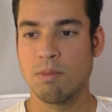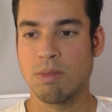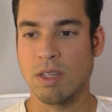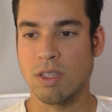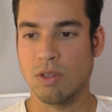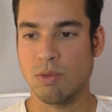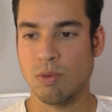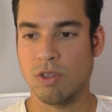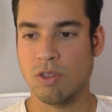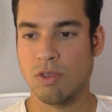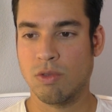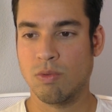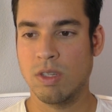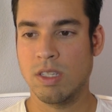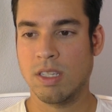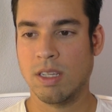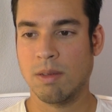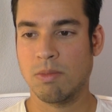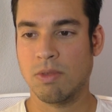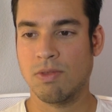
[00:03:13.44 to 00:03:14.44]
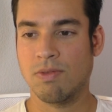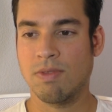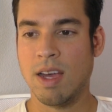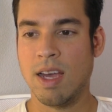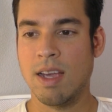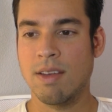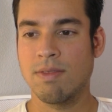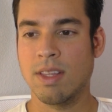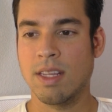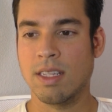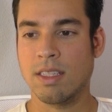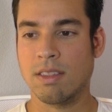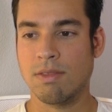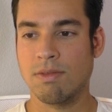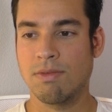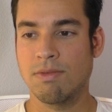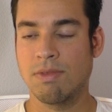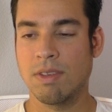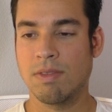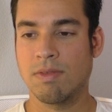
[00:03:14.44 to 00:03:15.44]
plus what's 3 times 5, that's
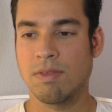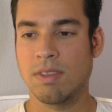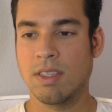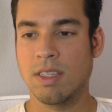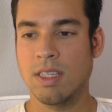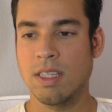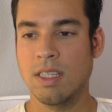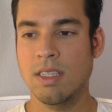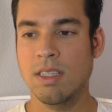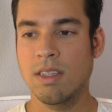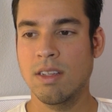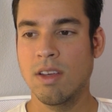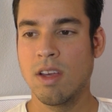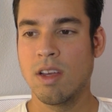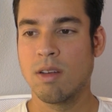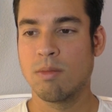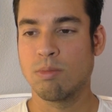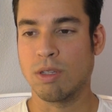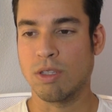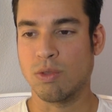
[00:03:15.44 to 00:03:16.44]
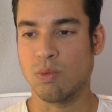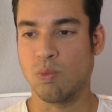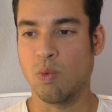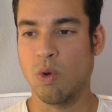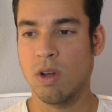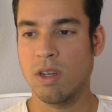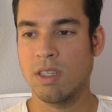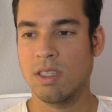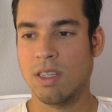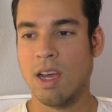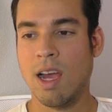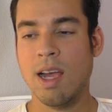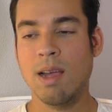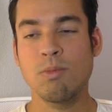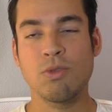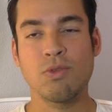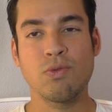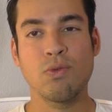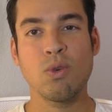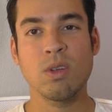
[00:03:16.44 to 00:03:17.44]
15, plus 1
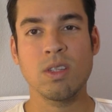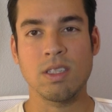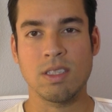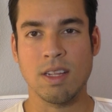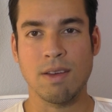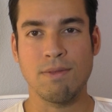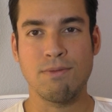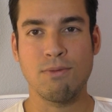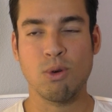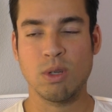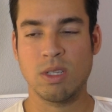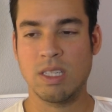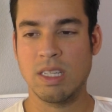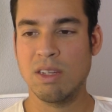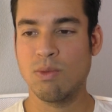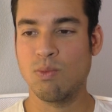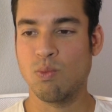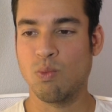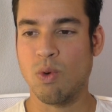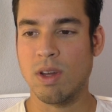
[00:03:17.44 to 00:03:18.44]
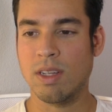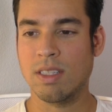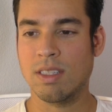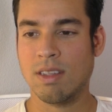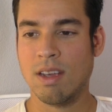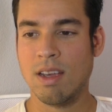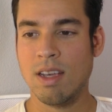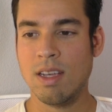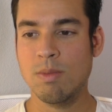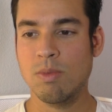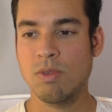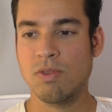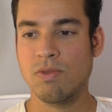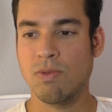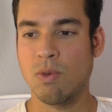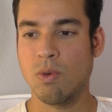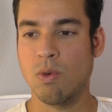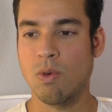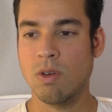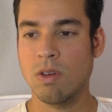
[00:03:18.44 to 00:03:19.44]
times 4, that's not 14, 1 times
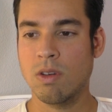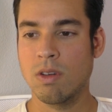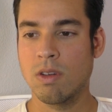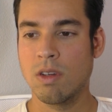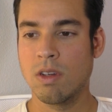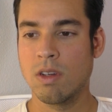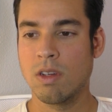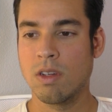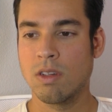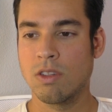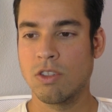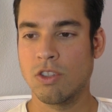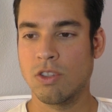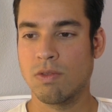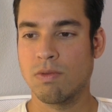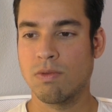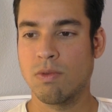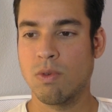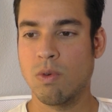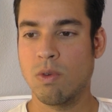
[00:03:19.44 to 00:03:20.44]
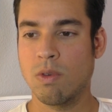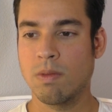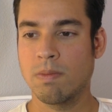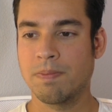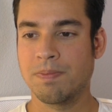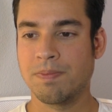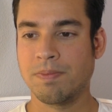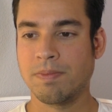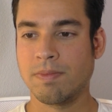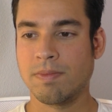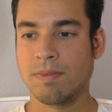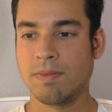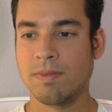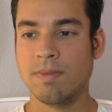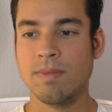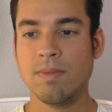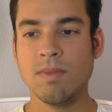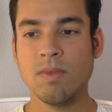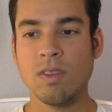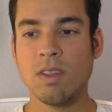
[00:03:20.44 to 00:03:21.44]
4, just 4.
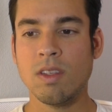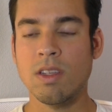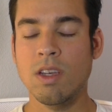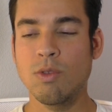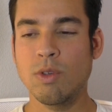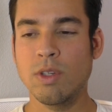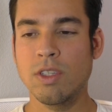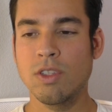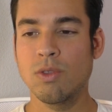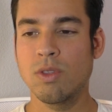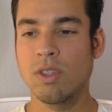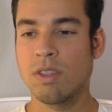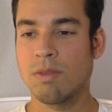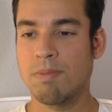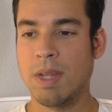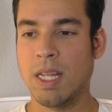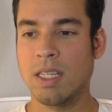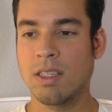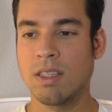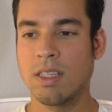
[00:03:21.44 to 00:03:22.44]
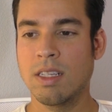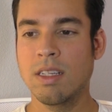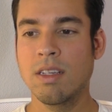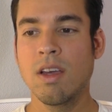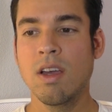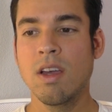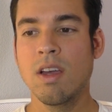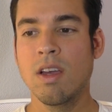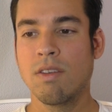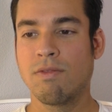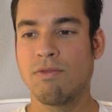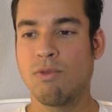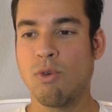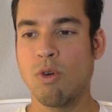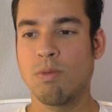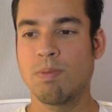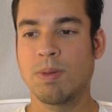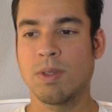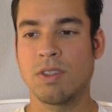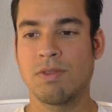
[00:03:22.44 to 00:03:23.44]
We can do this mentally.
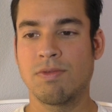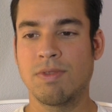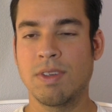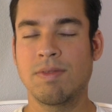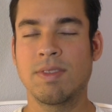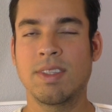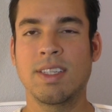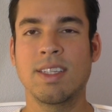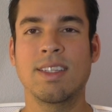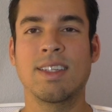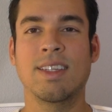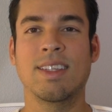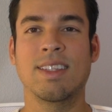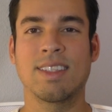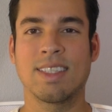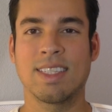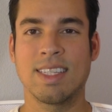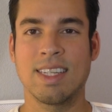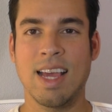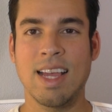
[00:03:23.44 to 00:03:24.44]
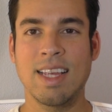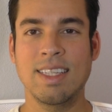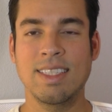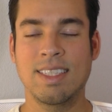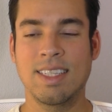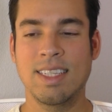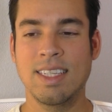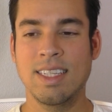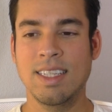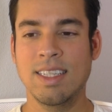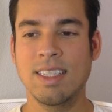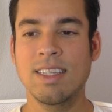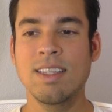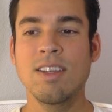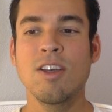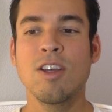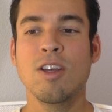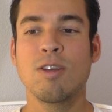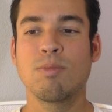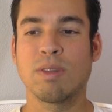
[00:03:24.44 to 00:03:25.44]
4 plus 15 is 19,
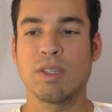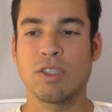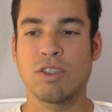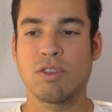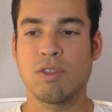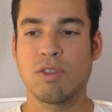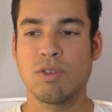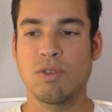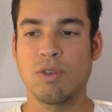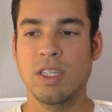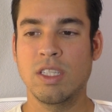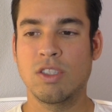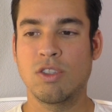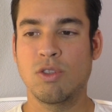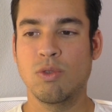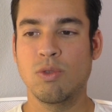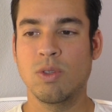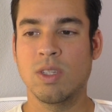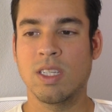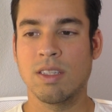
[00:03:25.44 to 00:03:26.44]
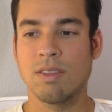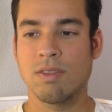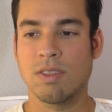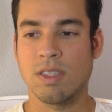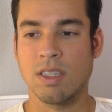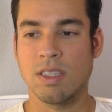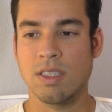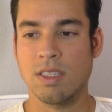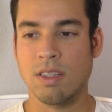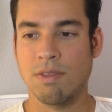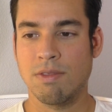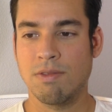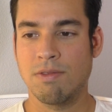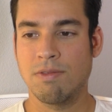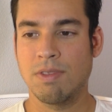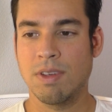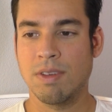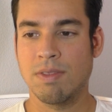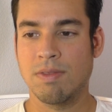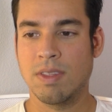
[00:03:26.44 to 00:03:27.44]
plus 32 gives us
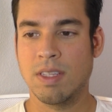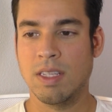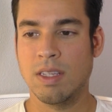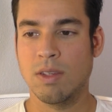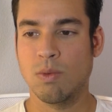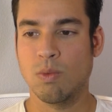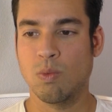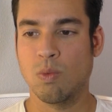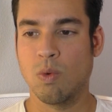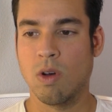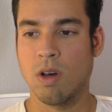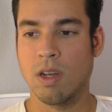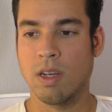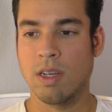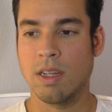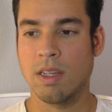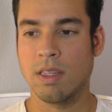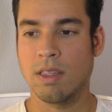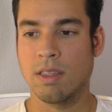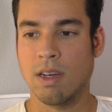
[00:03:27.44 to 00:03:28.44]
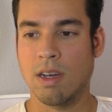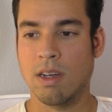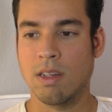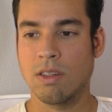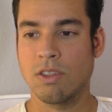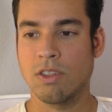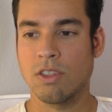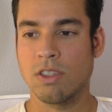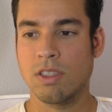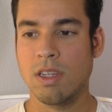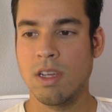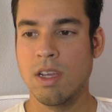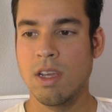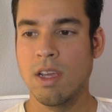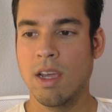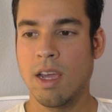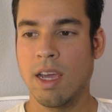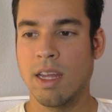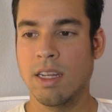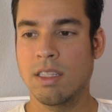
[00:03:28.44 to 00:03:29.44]
$51.
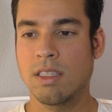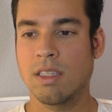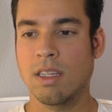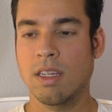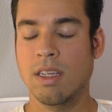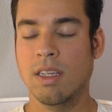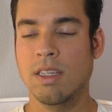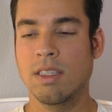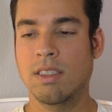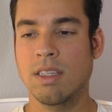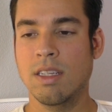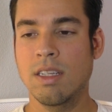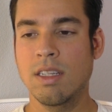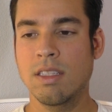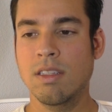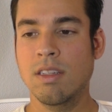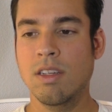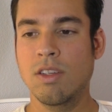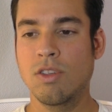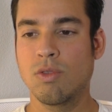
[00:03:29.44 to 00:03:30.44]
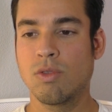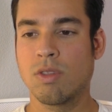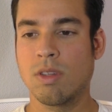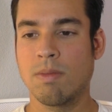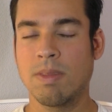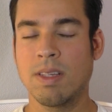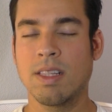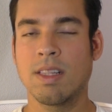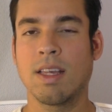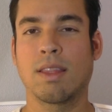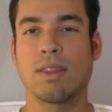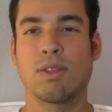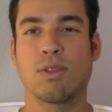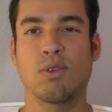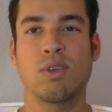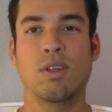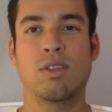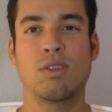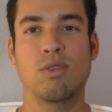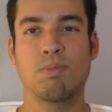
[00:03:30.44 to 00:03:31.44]
And it's it's easy to do something like
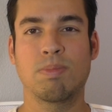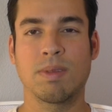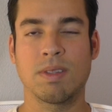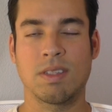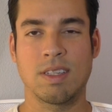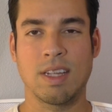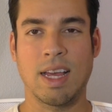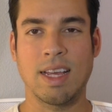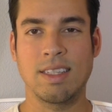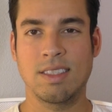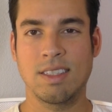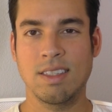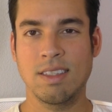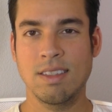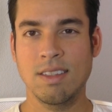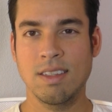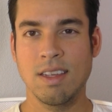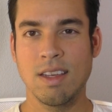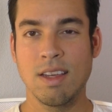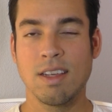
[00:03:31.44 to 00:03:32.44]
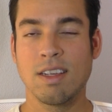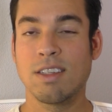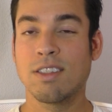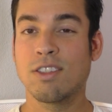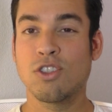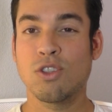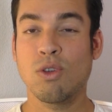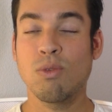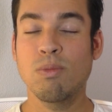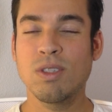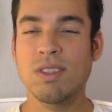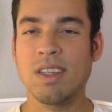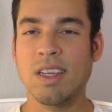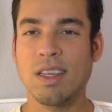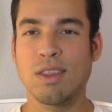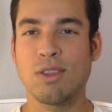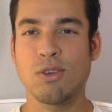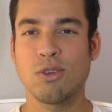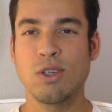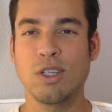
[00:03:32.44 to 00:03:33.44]
32 plus 19 because it's almost
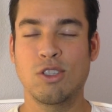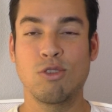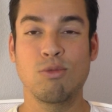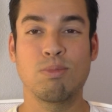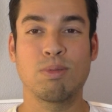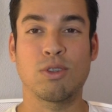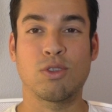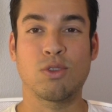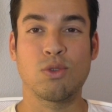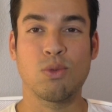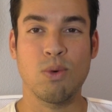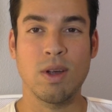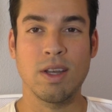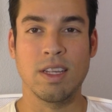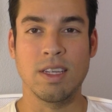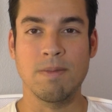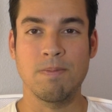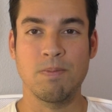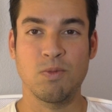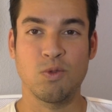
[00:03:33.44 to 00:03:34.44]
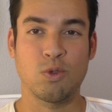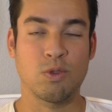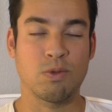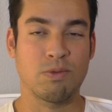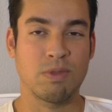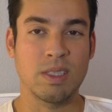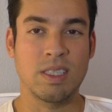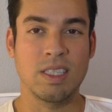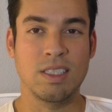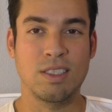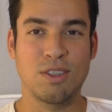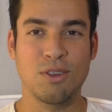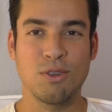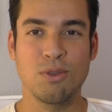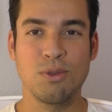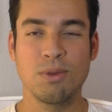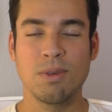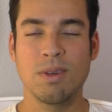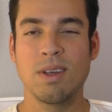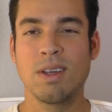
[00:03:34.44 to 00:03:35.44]
like 32 plus 20, which is
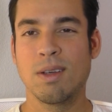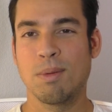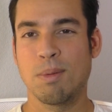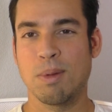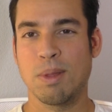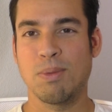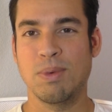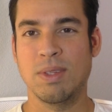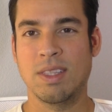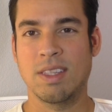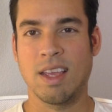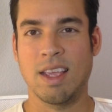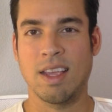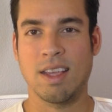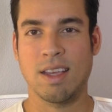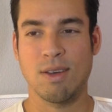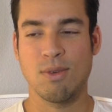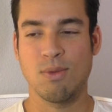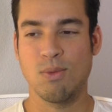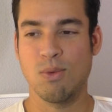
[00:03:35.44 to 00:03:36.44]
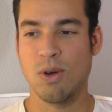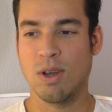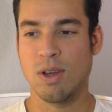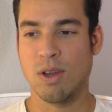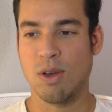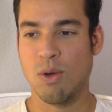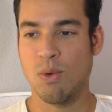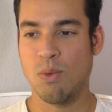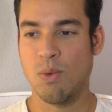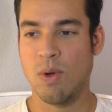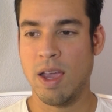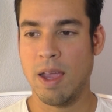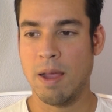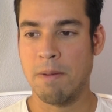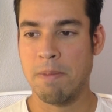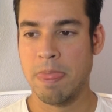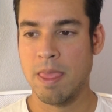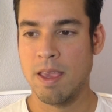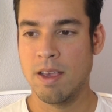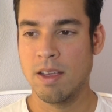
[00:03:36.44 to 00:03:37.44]
52, but then we take one away.